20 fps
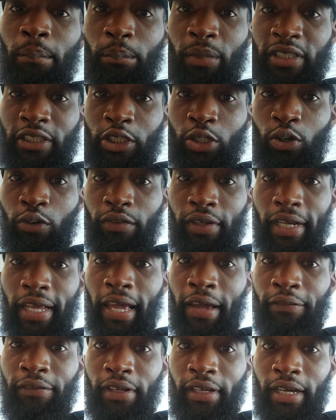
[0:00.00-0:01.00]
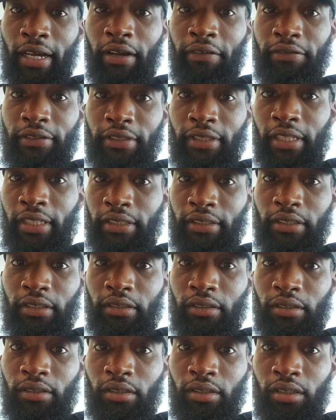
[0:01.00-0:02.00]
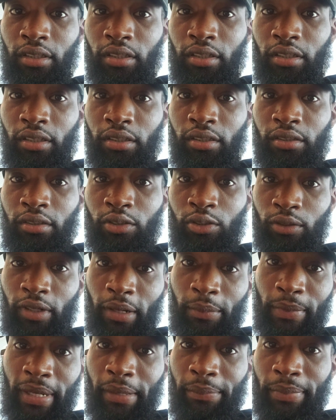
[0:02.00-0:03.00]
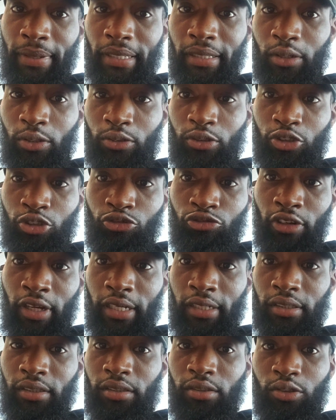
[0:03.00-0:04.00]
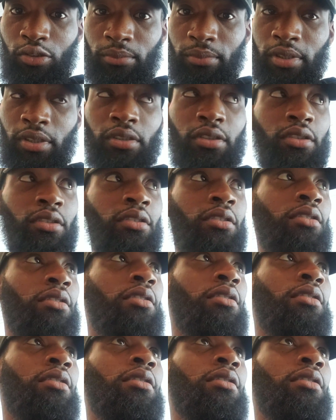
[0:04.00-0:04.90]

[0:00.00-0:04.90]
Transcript: But she over there having a conversation, so that might be a little distraction, you know what I'm saying?